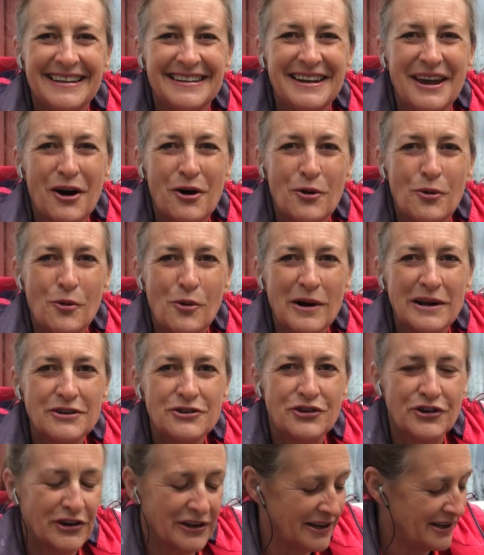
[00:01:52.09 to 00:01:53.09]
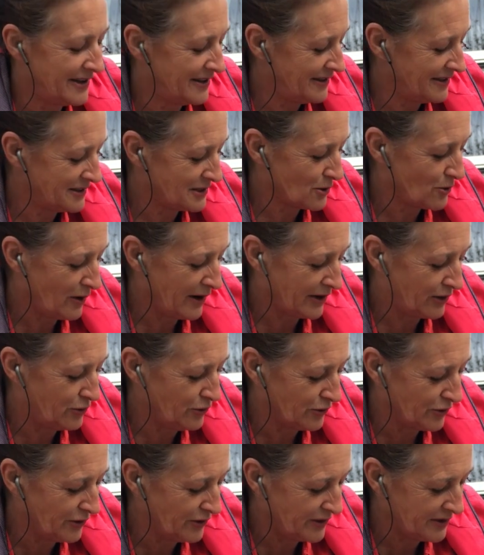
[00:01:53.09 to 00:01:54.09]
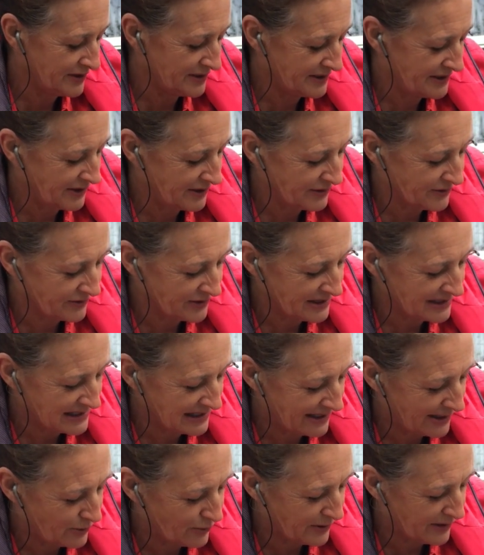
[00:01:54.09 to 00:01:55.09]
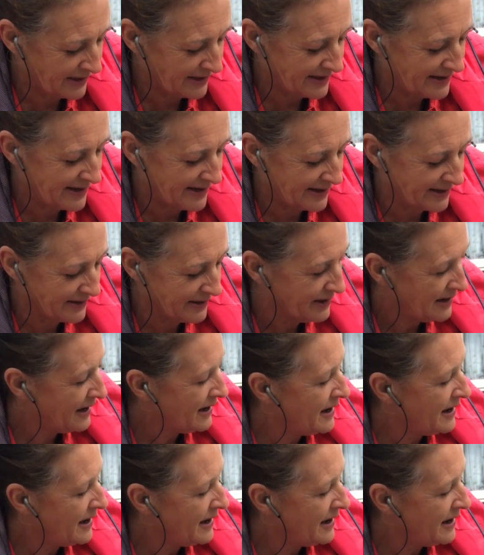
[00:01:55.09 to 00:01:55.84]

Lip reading: Now, one trick that's quite good, there's liquid in here,